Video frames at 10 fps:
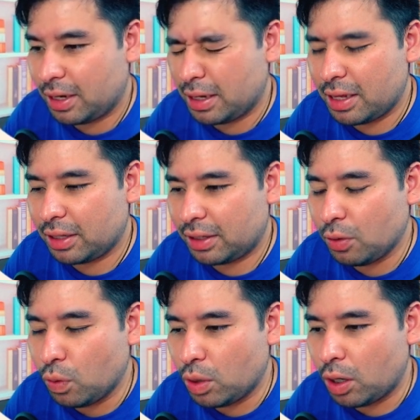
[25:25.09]
E daí tem
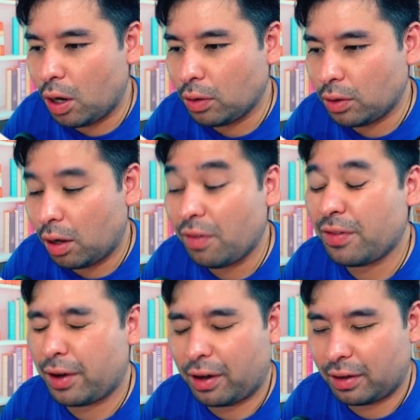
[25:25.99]
o column
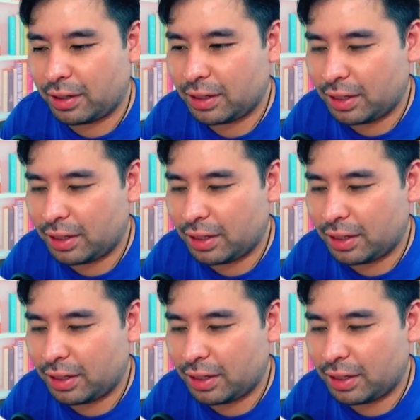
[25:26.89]
of air, né?